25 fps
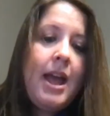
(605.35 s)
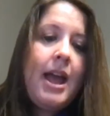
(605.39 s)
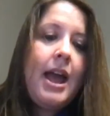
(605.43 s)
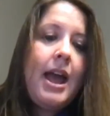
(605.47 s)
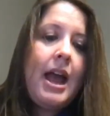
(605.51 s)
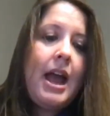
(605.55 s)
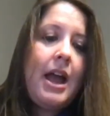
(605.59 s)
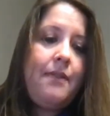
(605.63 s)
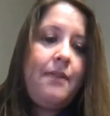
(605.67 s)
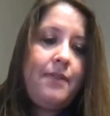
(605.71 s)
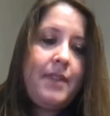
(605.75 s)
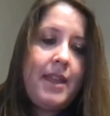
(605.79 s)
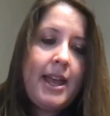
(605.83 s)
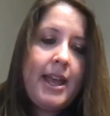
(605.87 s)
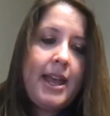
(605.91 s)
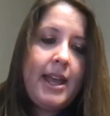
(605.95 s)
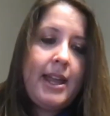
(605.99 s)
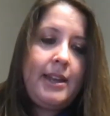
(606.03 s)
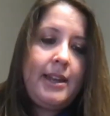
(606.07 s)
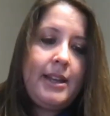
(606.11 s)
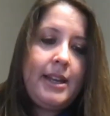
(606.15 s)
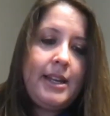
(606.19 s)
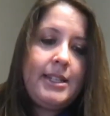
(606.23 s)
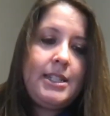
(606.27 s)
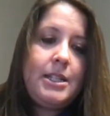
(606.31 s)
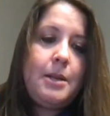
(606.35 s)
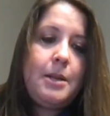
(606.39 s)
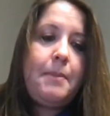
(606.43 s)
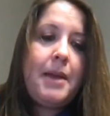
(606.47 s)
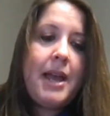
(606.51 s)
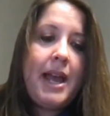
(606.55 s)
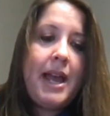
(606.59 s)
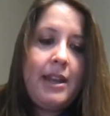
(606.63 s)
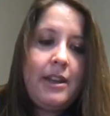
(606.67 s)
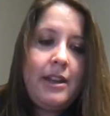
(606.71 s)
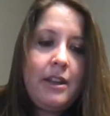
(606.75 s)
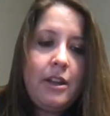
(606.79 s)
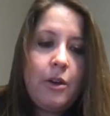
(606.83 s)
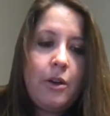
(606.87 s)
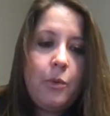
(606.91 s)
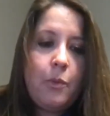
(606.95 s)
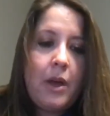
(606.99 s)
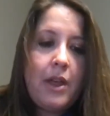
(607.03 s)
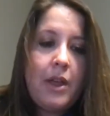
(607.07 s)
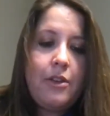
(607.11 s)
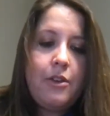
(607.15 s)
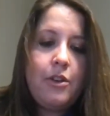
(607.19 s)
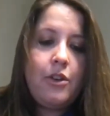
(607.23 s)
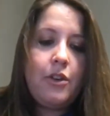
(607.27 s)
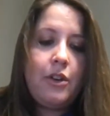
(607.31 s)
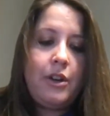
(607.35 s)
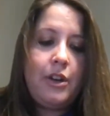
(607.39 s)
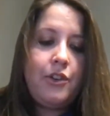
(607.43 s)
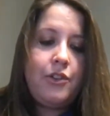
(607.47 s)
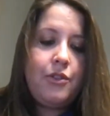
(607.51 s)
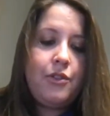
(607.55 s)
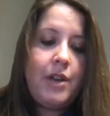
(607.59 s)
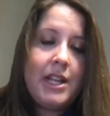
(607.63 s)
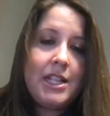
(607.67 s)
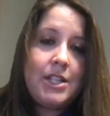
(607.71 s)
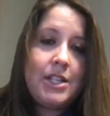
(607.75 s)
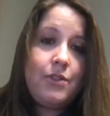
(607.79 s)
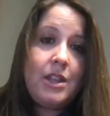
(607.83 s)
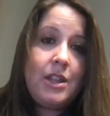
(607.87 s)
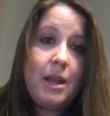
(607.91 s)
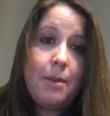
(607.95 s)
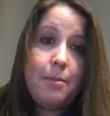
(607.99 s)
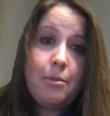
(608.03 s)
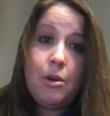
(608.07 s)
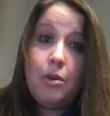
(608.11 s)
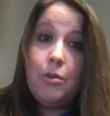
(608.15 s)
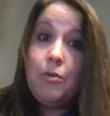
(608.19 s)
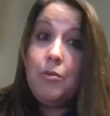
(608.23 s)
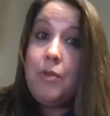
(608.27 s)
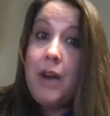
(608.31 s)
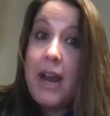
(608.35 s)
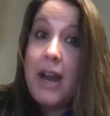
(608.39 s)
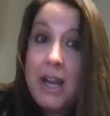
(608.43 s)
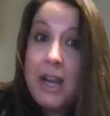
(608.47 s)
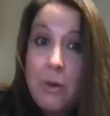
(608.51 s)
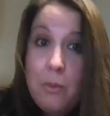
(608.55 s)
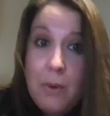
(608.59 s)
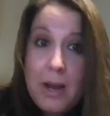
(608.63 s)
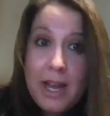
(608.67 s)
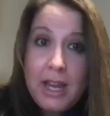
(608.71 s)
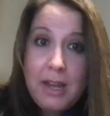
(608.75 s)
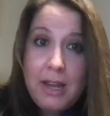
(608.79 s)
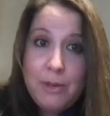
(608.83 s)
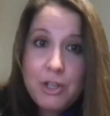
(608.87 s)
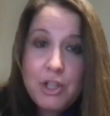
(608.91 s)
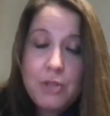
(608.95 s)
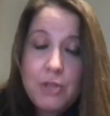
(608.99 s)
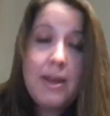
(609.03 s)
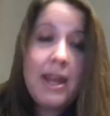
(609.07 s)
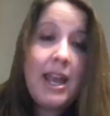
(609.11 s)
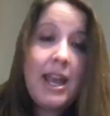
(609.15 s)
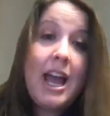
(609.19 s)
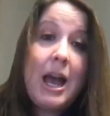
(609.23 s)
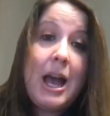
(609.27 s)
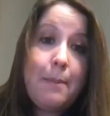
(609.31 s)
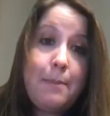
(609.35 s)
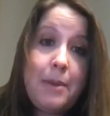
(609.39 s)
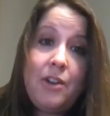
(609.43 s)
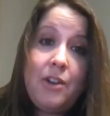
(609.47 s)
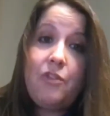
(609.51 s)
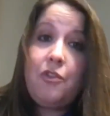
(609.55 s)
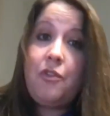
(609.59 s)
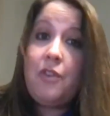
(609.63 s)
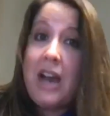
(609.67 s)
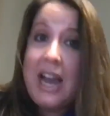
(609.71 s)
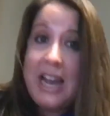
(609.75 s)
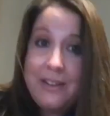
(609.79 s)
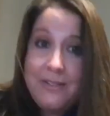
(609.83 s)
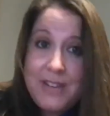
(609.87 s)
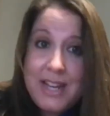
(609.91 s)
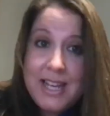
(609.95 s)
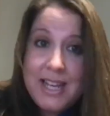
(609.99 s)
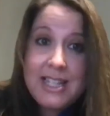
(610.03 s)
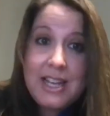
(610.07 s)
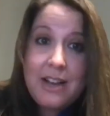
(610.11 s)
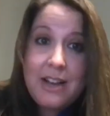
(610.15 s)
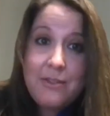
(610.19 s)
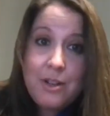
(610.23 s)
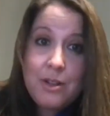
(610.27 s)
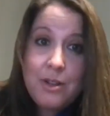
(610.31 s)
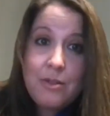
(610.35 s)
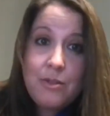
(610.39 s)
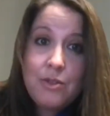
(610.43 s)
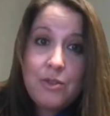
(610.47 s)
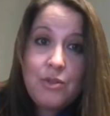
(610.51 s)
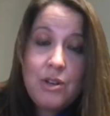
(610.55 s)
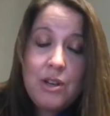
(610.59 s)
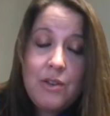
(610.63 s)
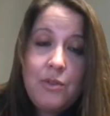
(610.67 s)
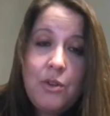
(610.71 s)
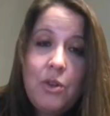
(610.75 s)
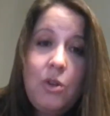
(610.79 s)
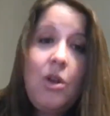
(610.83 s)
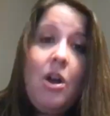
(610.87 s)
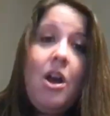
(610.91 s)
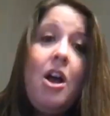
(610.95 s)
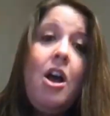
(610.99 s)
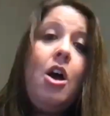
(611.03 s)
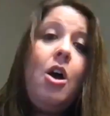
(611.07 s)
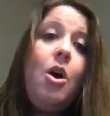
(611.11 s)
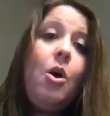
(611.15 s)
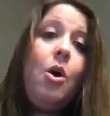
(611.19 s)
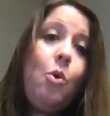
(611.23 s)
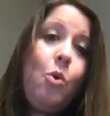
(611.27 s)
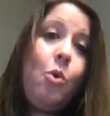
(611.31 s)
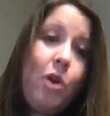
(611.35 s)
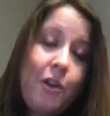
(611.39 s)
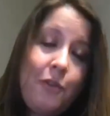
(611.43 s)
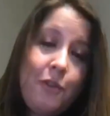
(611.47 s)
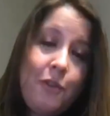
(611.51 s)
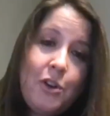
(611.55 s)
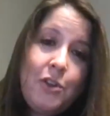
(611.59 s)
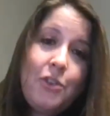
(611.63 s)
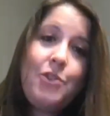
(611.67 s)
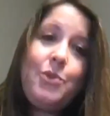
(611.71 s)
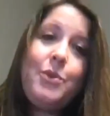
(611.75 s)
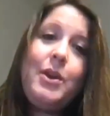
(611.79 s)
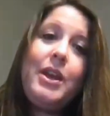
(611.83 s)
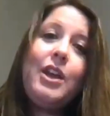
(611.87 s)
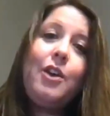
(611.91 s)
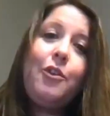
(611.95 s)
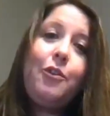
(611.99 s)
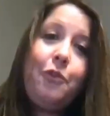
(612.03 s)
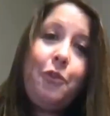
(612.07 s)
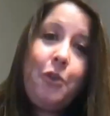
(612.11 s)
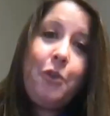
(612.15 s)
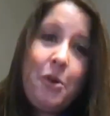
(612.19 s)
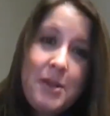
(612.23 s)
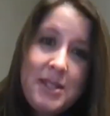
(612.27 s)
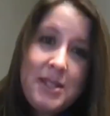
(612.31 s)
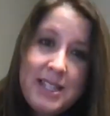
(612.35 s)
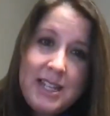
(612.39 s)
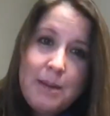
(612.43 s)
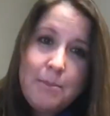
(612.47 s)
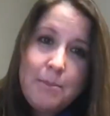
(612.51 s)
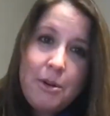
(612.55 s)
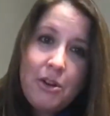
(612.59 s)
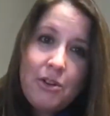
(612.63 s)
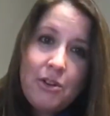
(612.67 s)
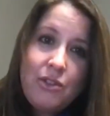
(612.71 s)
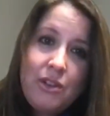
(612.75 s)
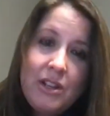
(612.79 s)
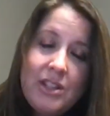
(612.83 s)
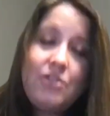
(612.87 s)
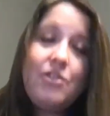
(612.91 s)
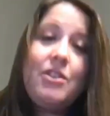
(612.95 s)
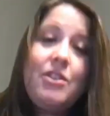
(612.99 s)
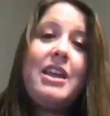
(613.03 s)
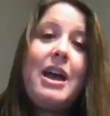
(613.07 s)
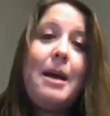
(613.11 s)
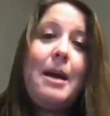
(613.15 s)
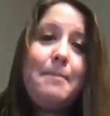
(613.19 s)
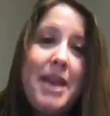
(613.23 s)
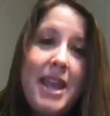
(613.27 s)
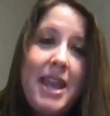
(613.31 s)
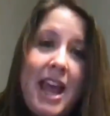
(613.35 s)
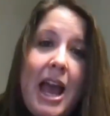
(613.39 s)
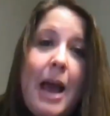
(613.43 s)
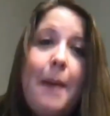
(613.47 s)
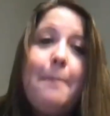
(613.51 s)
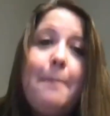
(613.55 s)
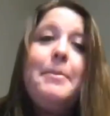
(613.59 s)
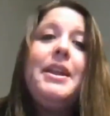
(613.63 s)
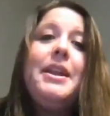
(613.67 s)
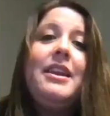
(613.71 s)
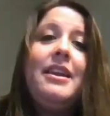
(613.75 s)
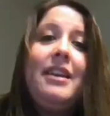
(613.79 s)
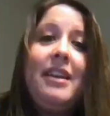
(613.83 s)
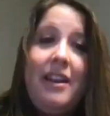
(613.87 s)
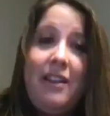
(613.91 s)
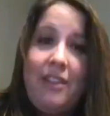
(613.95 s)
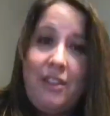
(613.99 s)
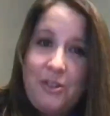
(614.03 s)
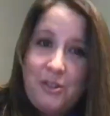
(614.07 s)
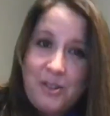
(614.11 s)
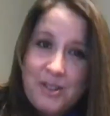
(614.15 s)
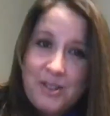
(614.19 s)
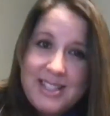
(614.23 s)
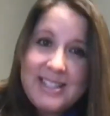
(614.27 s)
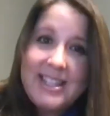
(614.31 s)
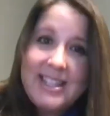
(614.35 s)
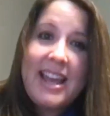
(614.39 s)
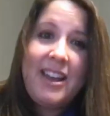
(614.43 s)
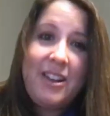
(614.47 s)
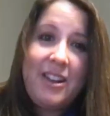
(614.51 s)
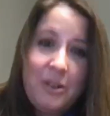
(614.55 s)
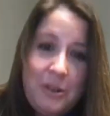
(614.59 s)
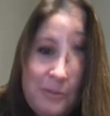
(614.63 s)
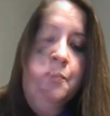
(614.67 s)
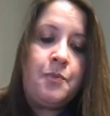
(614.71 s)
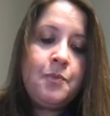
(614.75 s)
And then depending on whether you're going to transfer the embryo right away, which may happen 5 days after the retrieval, or if you're doing a frozen embryo transfer, that may happen in another cycle.